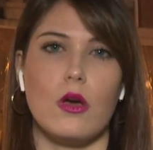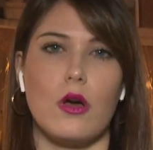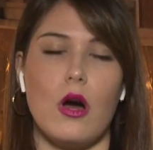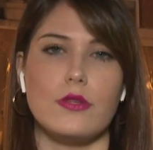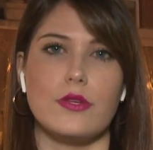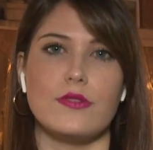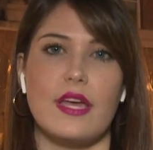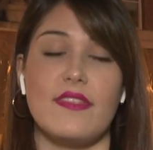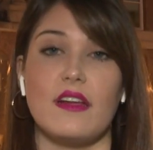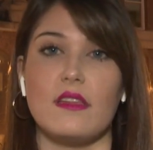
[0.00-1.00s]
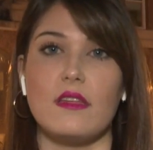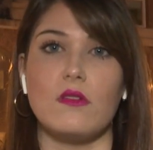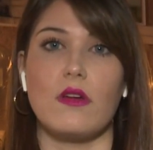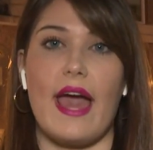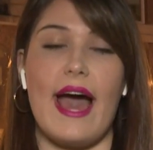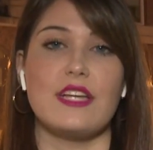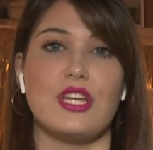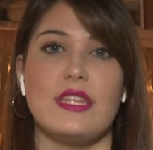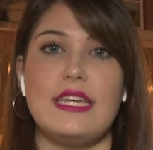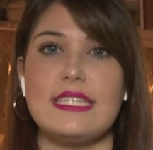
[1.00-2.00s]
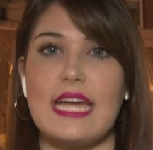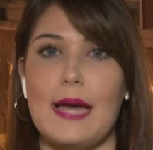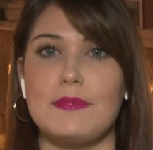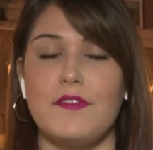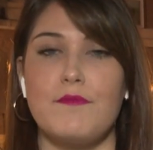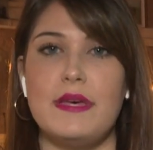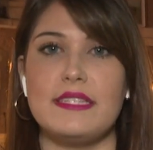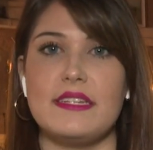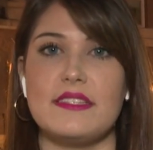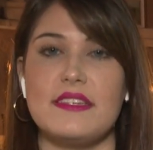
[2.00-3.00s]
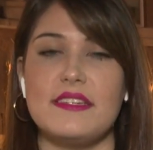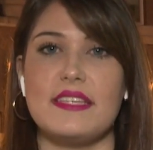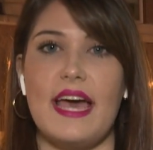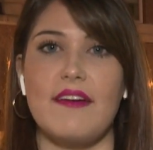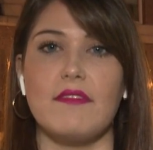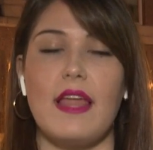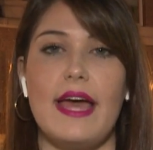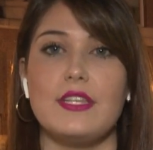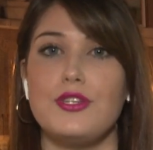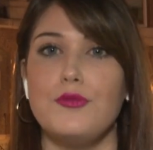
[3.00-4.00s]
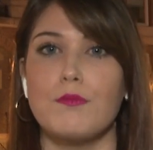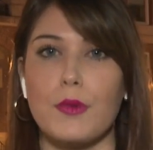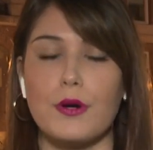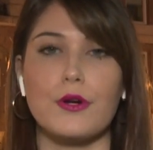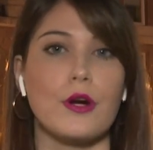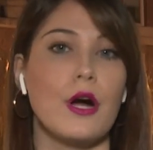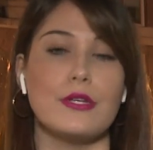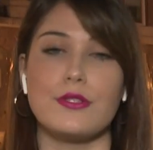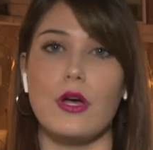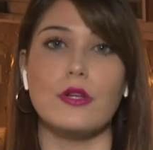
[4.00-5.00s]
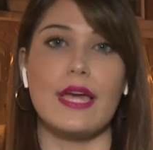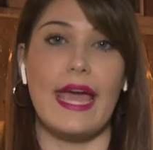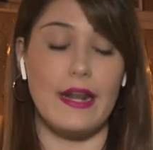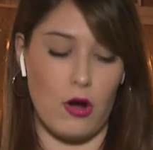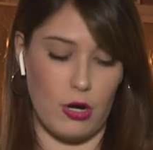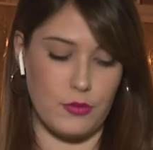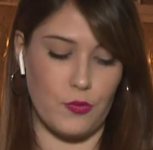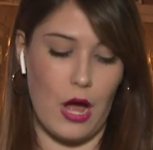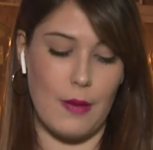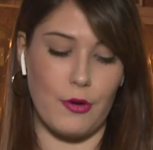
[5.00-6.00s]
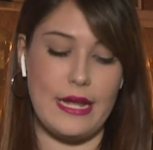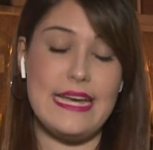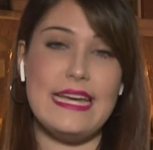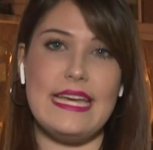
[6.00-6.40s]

Cooke also said that illegal cash and these types of businesses have led to murder, assault, and armed robbery.